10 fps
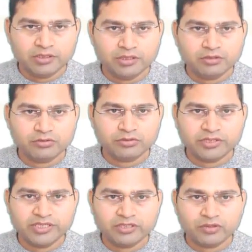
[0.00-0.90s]
in order to
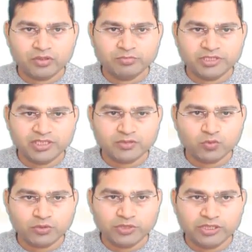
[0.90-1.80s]
create an object,
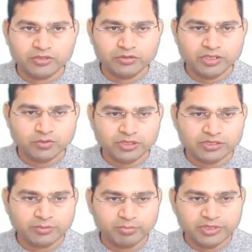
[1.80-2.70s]
what we'll do is
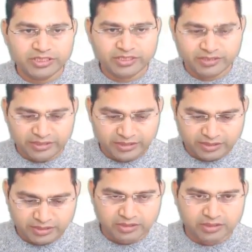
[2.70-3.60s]
we'll simply
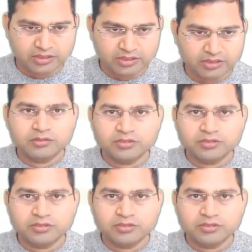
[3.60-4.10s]
create uh,